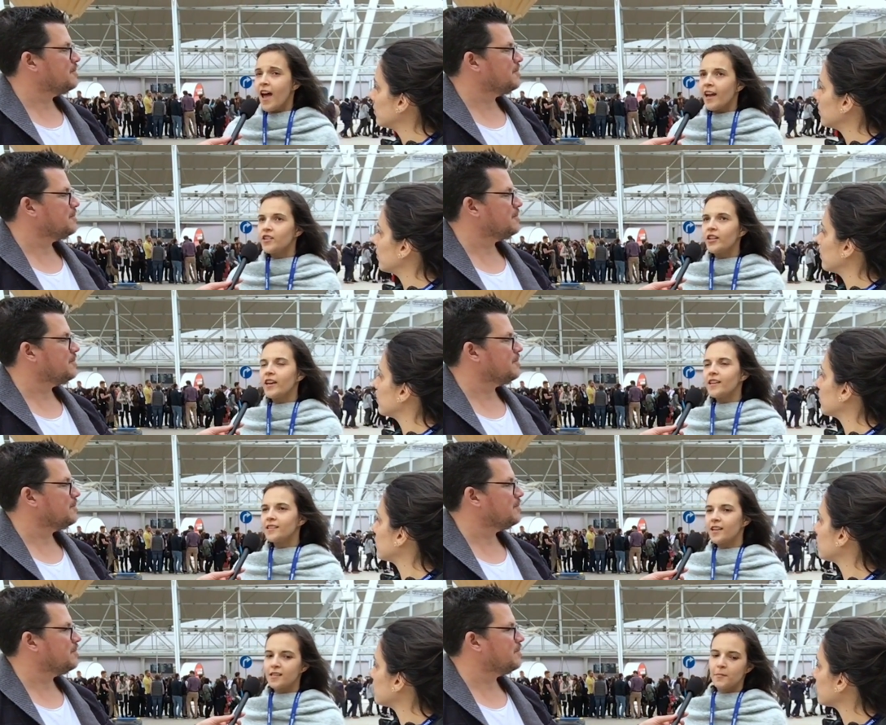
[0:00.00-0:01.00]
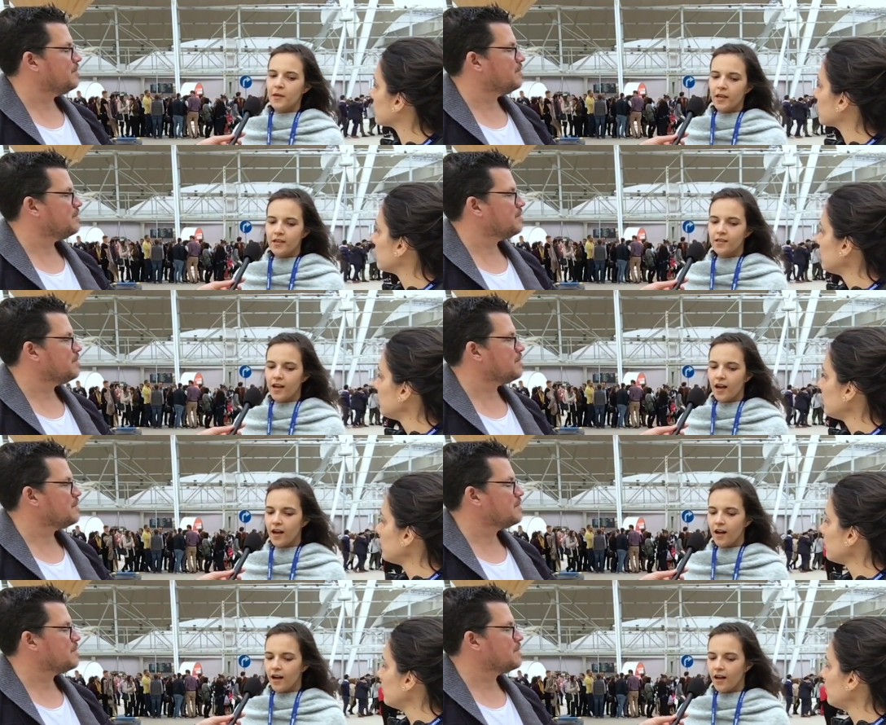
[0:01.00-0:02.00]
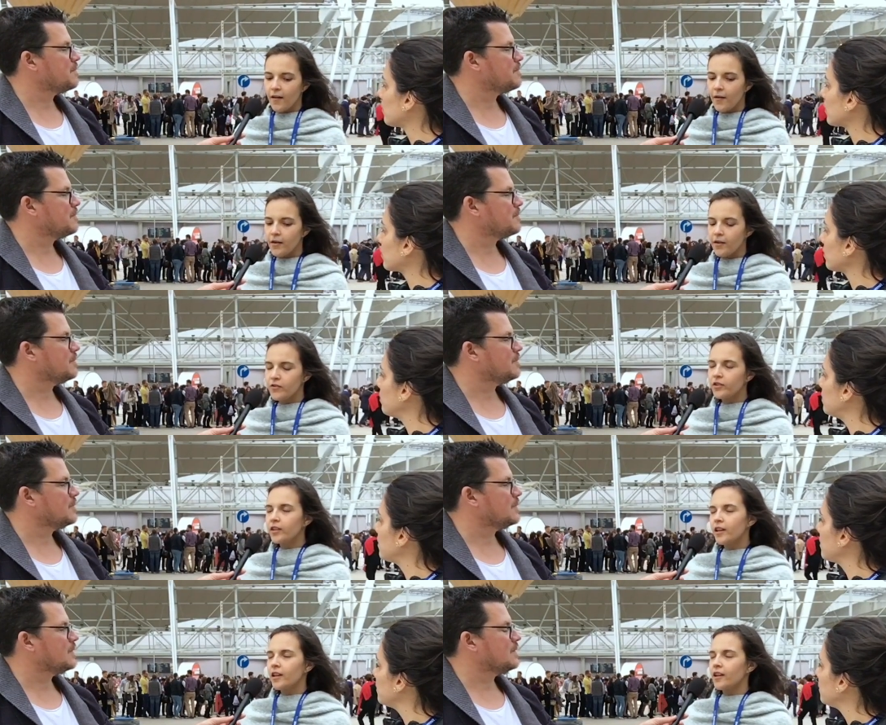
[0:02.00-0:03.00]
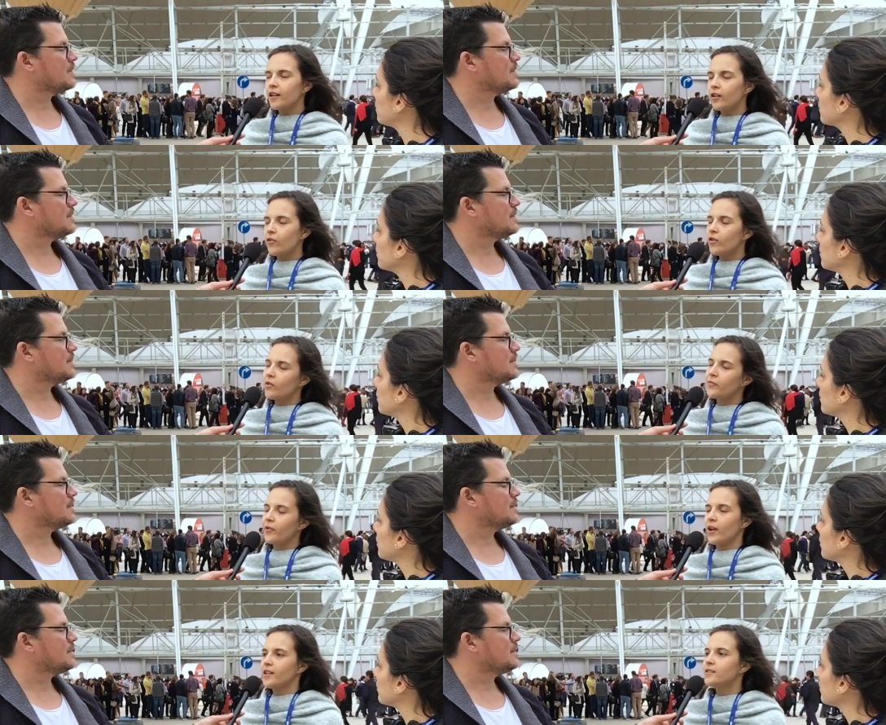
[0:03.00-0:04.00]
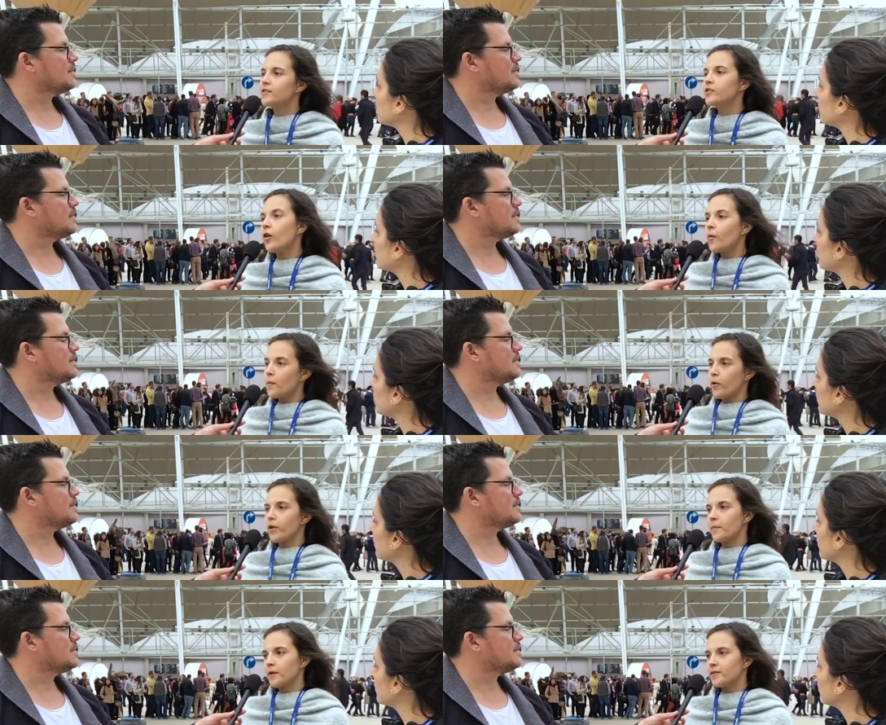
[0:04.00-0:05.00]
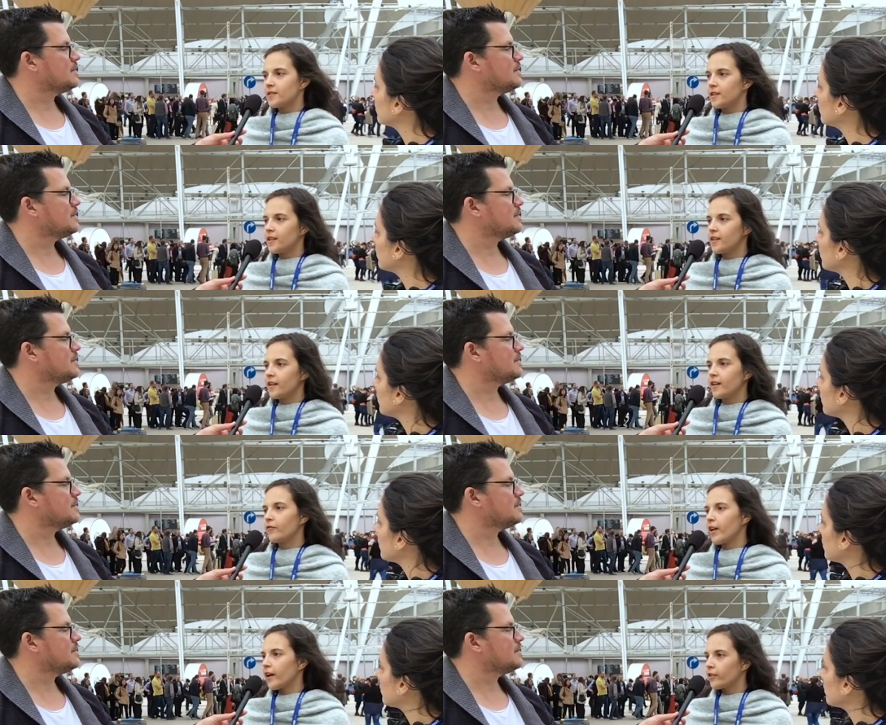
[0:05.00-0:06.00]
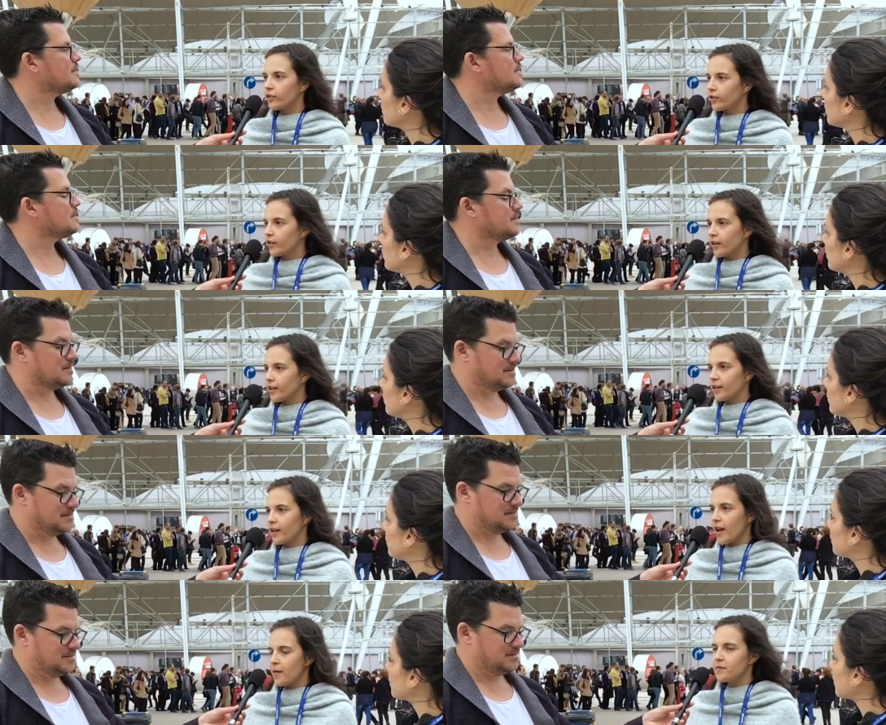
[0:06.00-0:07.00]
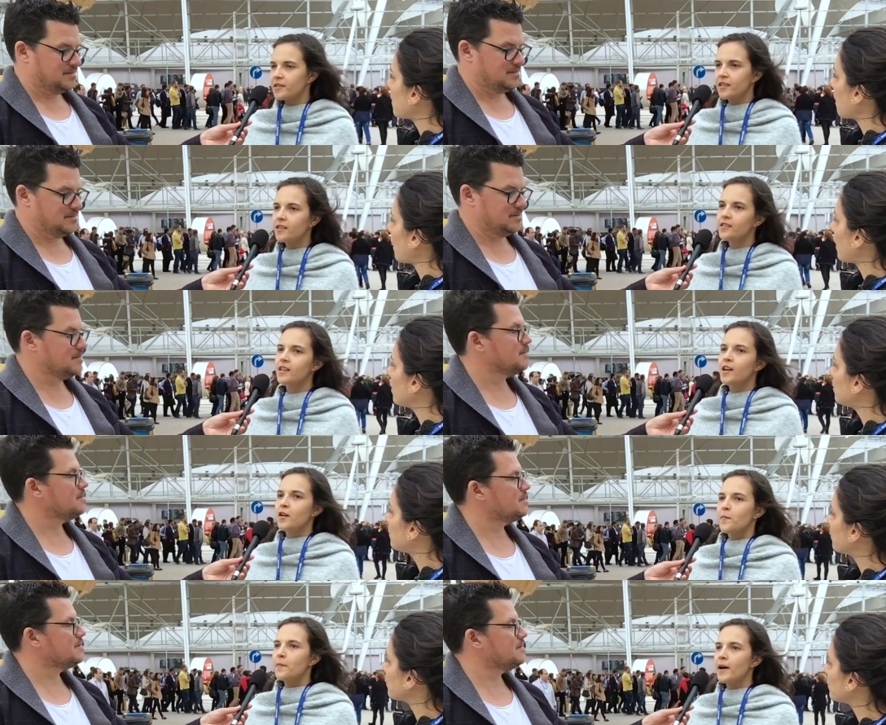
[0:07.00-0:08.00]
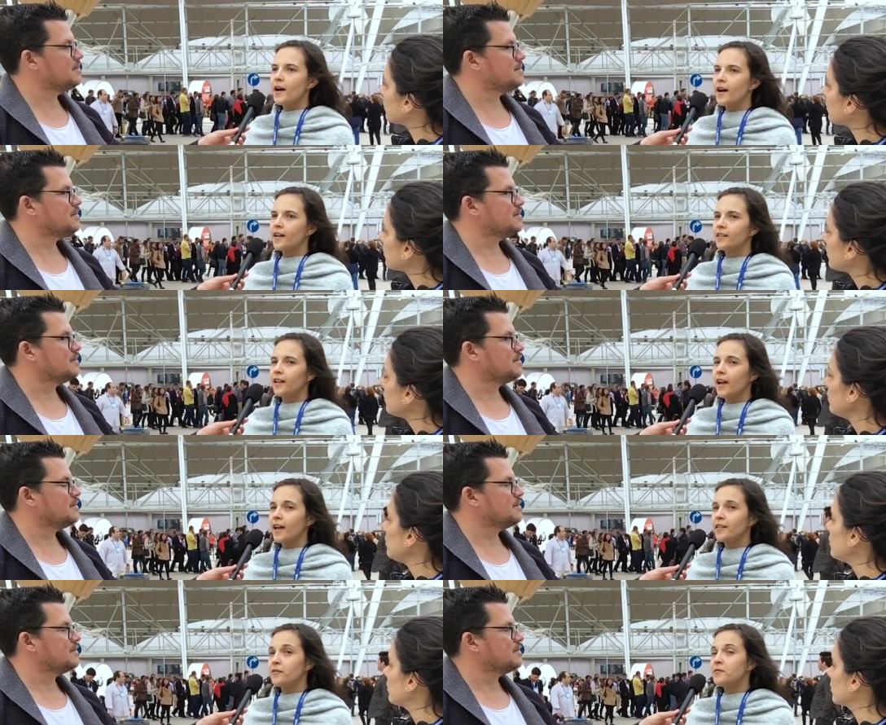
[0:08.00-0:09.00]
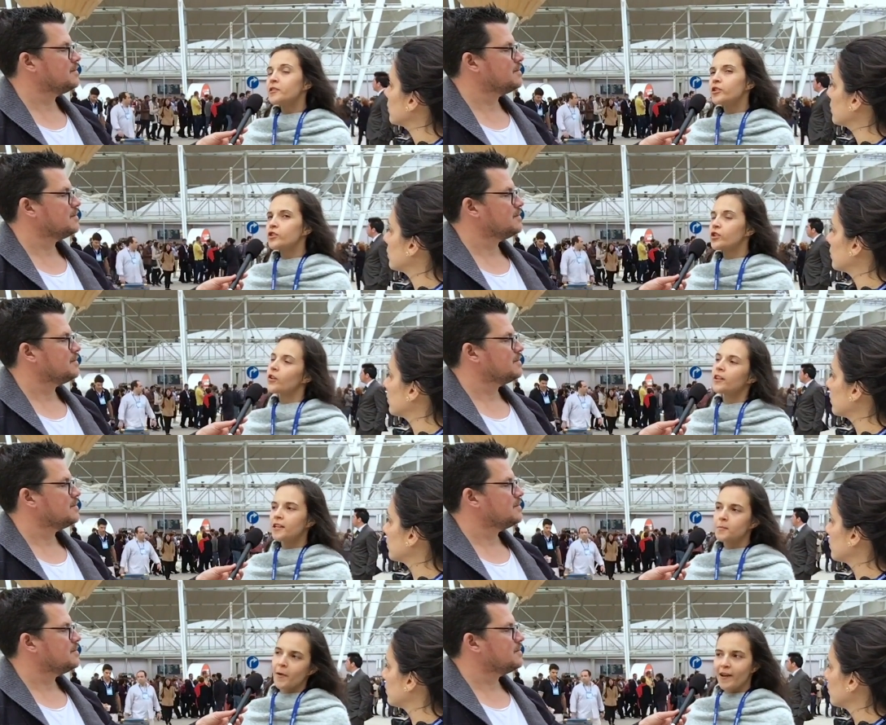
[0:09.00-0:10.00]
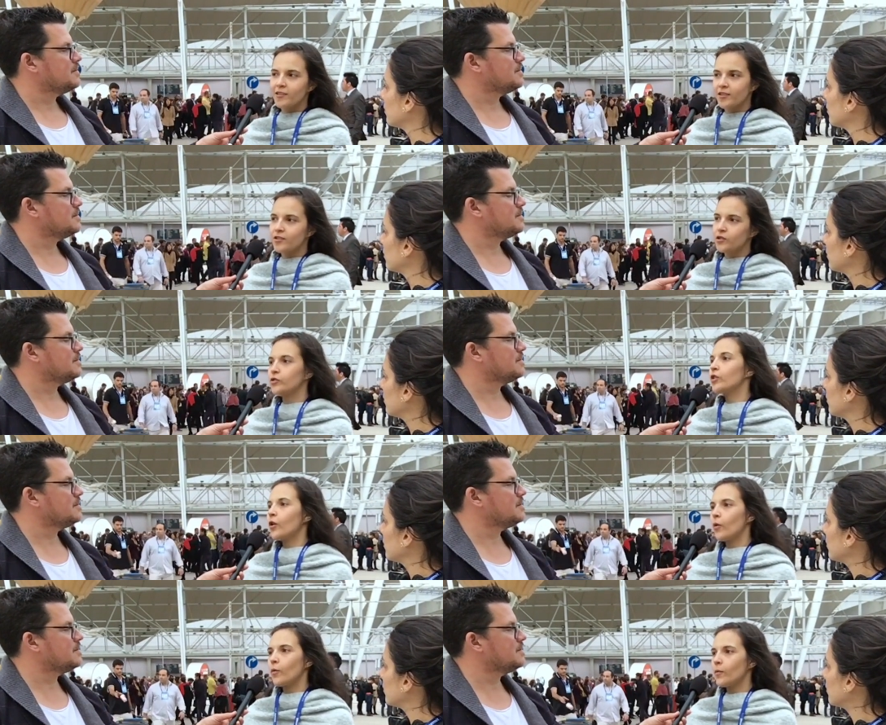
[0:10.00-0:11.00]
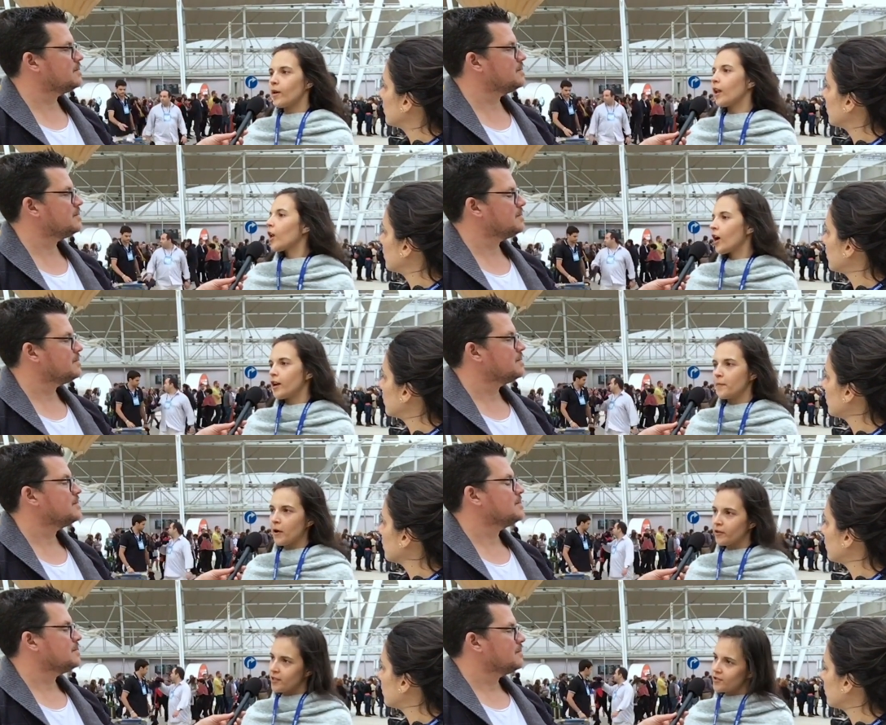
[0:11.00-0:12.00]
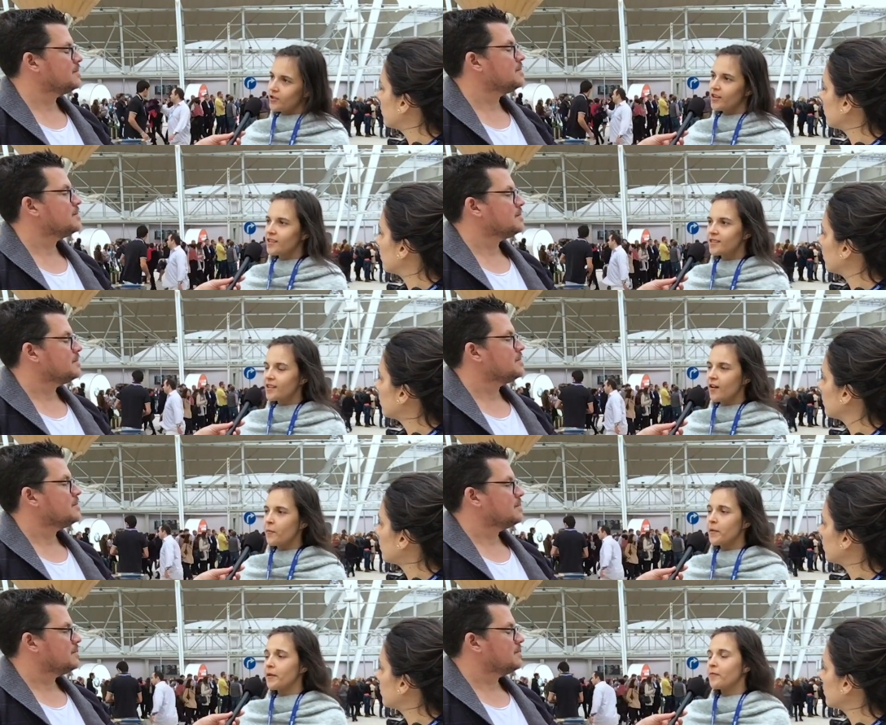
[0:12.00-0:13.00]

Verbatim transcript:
Speaker 1: Actually, it's nice because uh, usually local friends know more about the city than a regular like inhabitant. But uh, the visitors don't expect us to know a lot about history and stuff. But